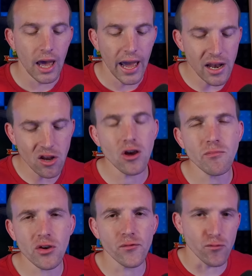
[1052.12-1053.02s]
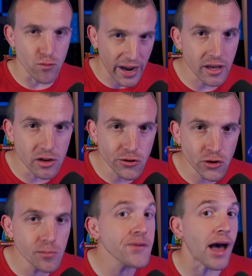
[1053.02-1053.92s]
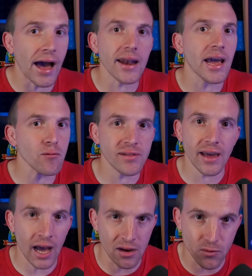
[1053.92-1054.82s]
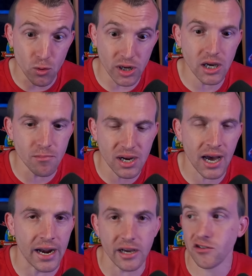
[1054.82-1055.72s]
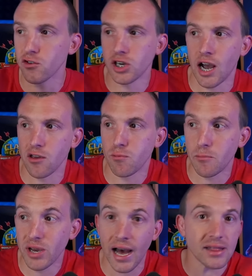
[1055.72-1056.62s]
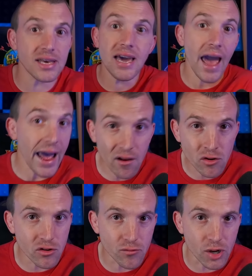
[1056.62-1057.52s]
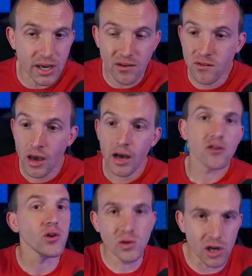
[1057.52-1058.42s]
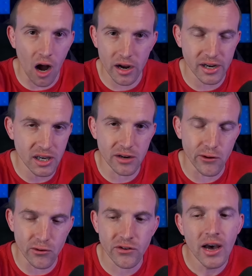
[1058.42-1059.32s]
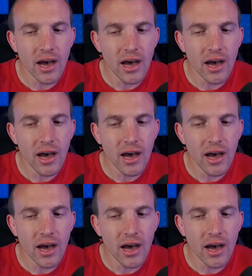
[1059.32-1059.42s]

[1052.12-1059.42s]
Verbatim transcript: In terms of regular troops, I like when they have unique mechanics, such as when we had the Headhunter released to target heroes.